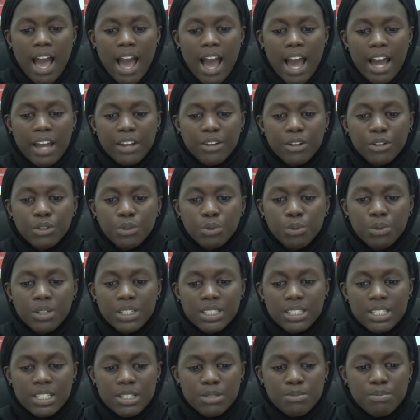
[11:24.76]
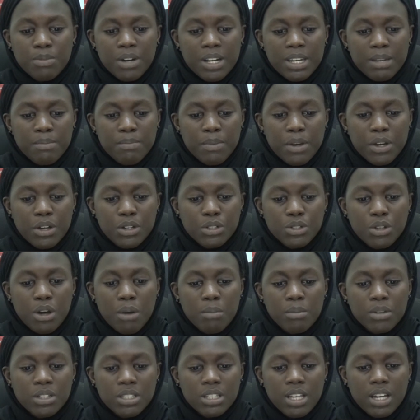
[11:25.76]
I don't want this money because
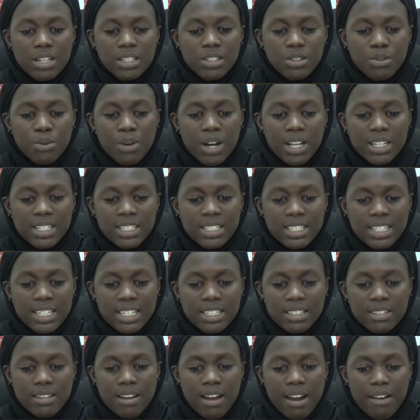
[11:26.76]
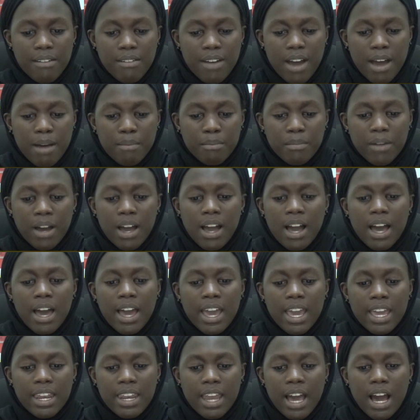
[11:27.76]
homosexuality is haram,
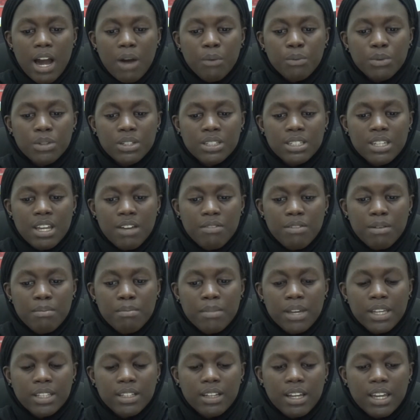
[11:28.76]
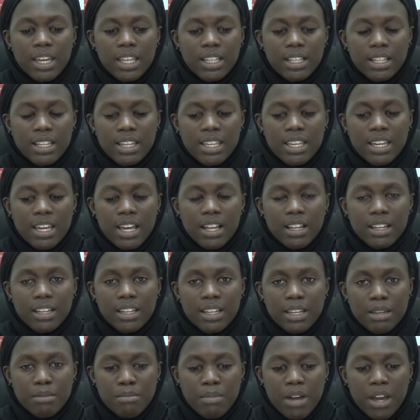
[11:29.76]
and I will never make it legal
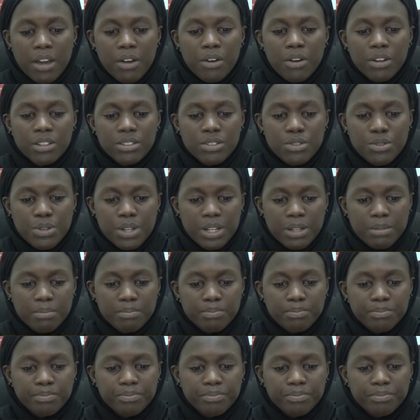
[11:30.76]
in my country."